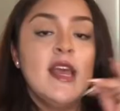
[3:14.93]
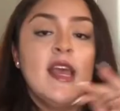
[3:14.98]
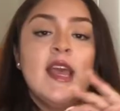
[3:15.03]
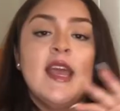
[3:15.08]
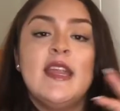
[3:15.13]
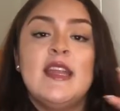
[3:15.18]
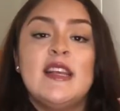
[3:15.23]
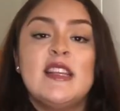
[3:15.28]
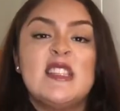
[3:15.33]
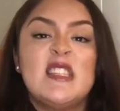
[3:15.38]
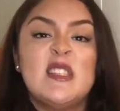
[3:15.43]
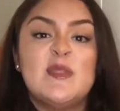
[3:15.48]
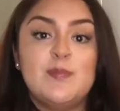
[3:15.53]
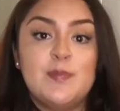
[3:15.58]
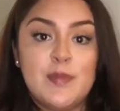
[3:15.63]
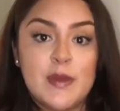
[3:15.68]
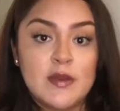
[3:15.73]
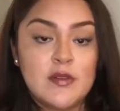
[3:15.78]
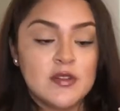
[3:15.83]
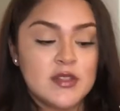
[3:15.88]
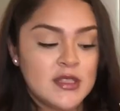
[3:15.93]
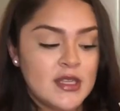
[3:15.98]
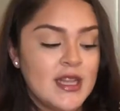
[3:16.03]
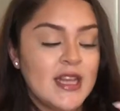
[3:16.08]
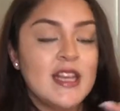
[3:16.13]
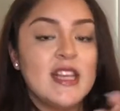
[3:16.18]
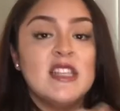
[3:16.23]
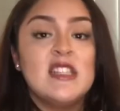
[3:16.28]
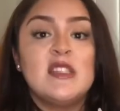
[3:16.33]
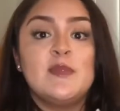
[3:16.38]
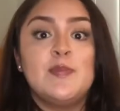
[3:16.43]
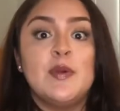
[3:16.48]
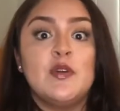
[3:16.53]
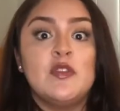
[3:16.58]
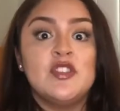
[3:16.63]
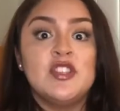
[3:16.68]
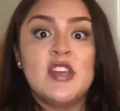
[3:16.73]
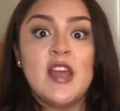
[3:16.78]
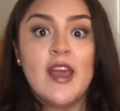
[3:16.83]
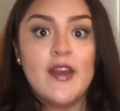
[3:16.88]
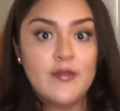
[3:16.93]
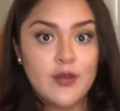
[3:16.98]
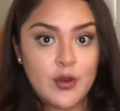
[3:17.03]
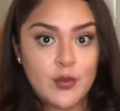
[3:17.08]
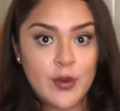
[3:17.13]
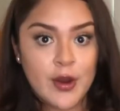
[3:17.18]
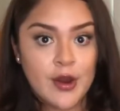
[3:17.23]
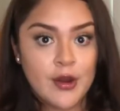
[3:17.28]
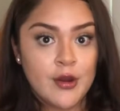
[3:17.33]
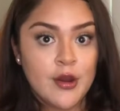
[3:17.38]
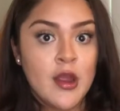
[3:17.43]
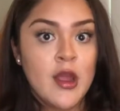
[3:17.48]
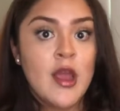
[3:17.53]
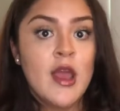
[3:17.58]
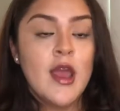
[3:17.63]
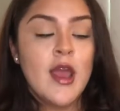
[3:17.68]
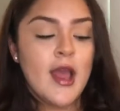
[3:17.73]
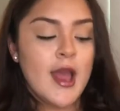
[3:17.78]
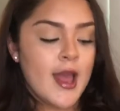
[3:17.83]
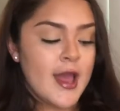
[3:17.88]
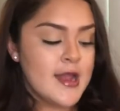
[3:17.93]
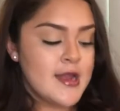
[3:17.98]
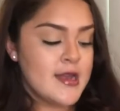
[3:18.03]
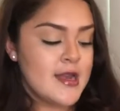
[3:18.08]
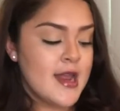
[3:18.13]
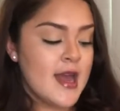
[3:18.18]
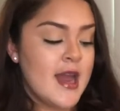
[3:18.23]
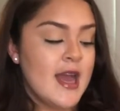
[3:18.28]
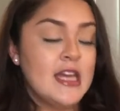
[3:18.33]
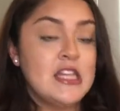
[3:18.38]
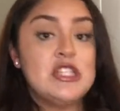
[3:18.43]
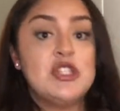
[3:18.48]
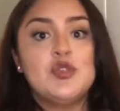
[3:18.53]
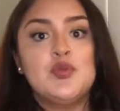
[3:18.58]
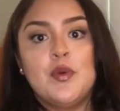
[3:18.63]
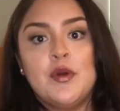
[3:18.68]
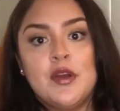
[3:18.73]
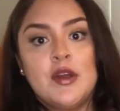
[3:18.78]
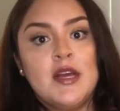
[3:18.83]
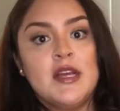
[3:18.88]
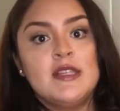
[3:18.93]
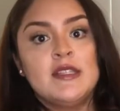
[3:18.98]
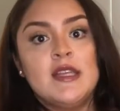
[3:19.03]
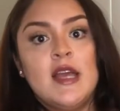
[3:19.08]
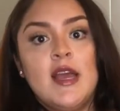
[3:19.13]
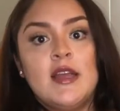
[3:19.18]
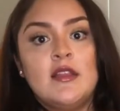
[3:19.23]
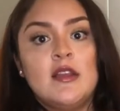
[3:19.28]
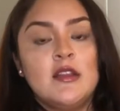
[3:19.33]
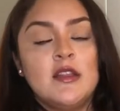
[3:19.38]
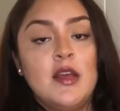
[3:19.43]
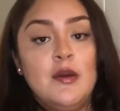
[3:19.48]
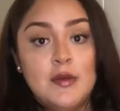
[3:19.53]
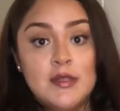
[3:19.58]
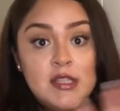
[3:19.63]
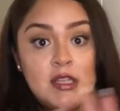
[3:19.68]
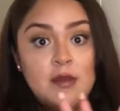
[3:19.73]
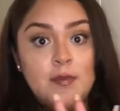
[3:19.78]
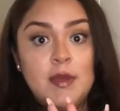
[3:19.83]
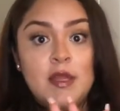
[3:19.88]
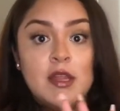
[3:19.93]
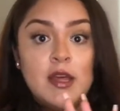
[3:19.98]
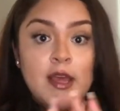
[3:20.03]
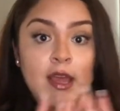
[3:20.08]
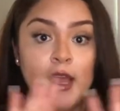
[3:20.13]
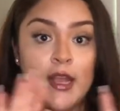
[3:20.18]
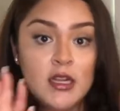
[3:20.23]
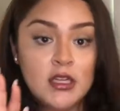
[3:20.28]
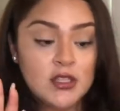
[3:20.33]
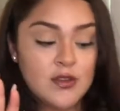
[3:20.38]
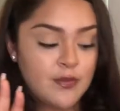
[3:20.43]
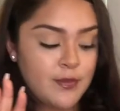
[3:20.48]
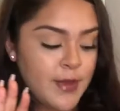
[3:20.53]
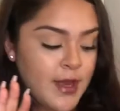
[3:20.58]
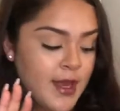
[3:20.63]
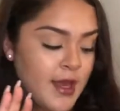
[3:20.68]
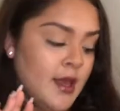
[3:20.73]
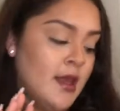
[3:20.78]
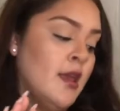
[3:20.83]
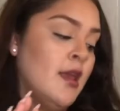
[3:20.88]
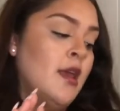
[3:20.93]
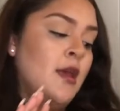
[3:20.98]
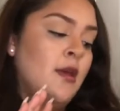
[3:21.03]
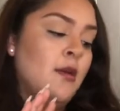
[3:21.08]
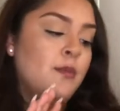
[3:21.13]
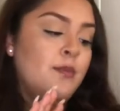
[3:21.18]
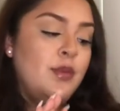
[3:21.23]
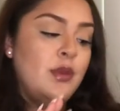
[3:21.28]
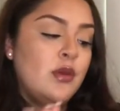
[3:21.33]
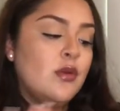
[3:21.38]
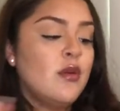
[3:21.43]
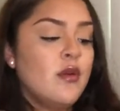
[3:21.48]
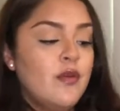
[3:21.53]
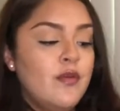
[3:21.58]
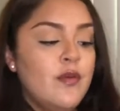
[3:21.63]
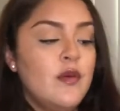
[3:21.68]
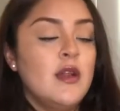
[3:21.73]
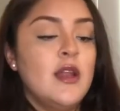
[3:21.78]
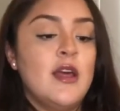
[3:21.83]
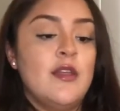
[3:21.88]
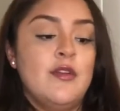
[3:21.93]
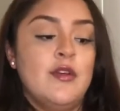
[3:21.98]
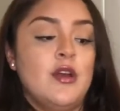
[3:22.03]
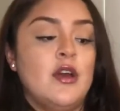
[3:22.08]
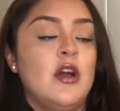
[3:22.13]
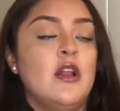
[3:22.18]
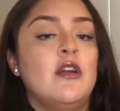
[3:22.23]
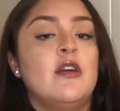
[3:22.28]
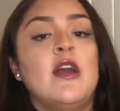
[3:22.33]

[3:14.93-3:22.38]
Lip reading: and it spilled everywhere, and I swear, guys, I thought that was gonna be the end of my beautiful leather color.